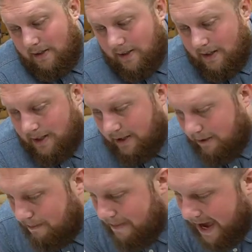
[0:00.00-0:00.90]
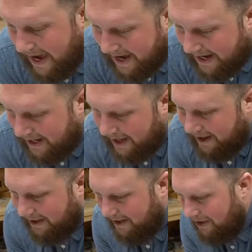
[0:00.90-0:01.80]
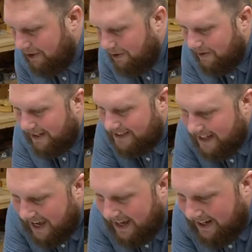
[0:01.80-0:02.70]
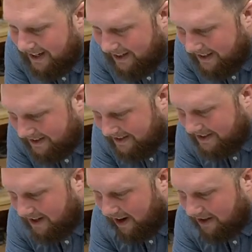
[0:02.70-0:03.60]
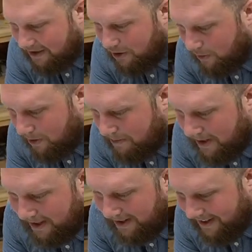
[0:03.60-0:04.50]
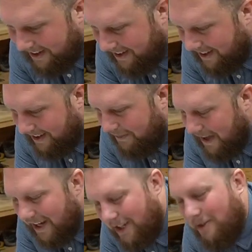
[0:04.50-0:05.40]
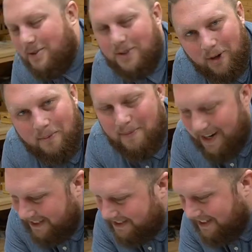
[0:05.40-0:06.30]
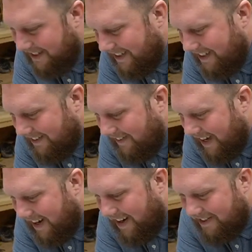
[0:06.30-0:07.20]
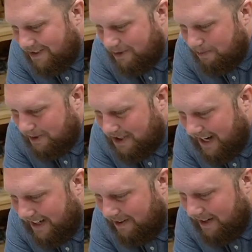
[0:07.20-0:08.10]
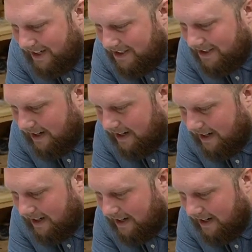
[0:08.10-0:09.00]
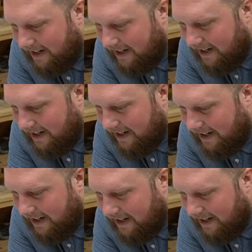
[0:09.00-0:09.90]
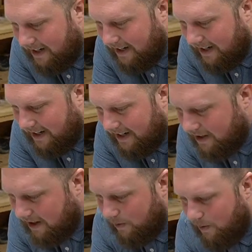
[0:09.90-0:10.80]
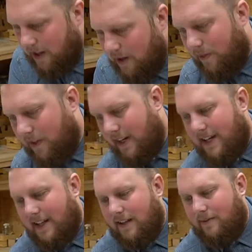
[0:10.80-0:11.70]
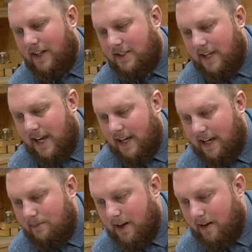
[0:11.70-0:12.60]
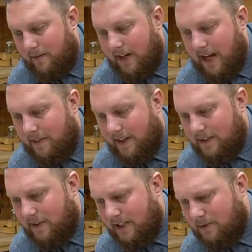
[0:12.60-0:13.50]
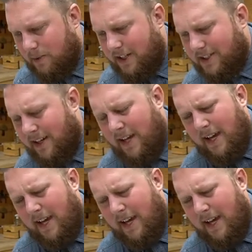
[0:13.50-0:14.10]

Oh man, U S N Doc Dorman, thank you so much. We got another super chat donation. I've learned quite a bit from your vids. Just finished a card wallet with an Italian veg tan, getting better every day. Thanks for the inspiration.